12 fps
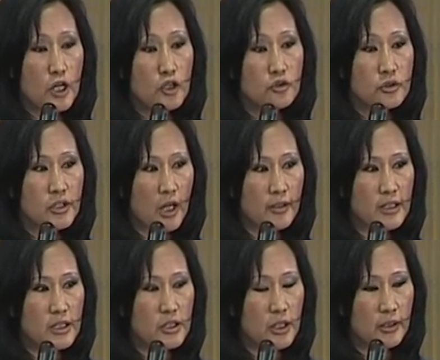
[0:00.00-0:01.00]
to
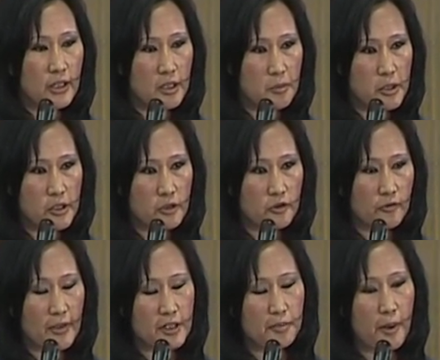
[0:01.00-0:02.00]
tarnish the images of
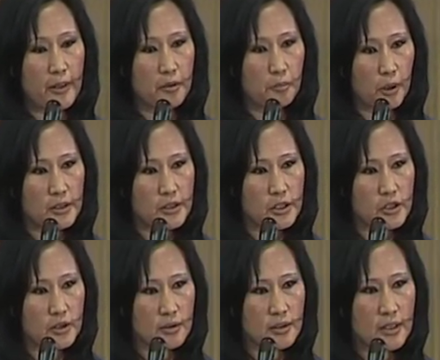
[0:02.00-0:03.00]
aspiring
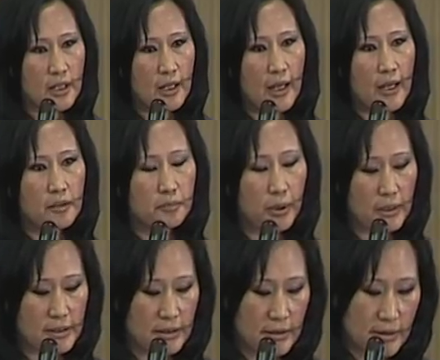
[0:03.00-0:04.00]
politicians and
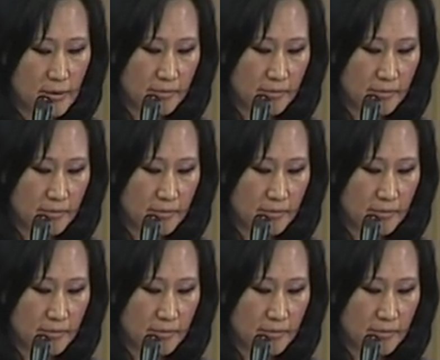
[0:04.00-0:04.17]
parties.